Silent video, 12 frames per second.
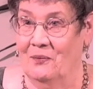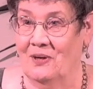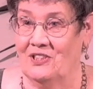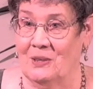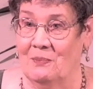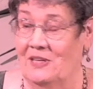
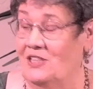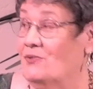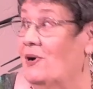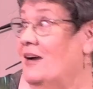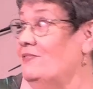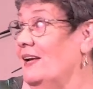Watch somebody
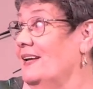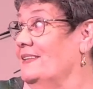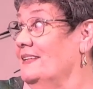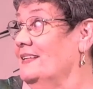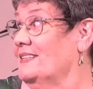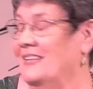drive
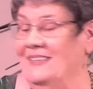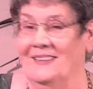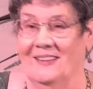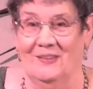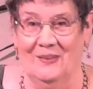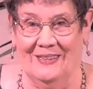like this,
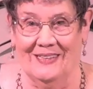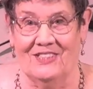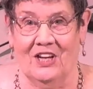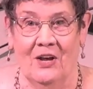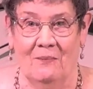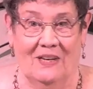
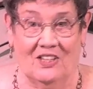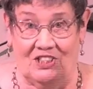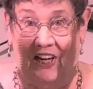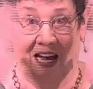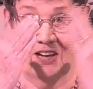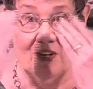because
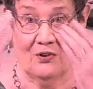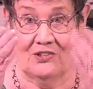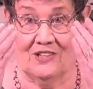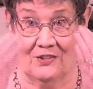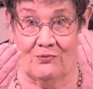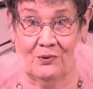she had no
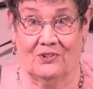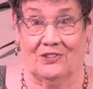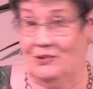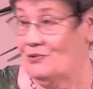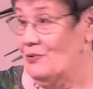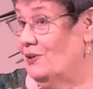central,
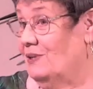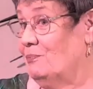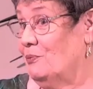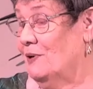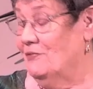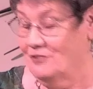she was only
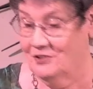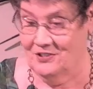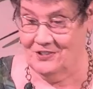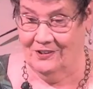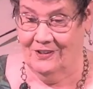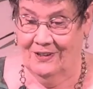
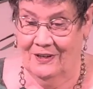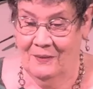peripheral. So.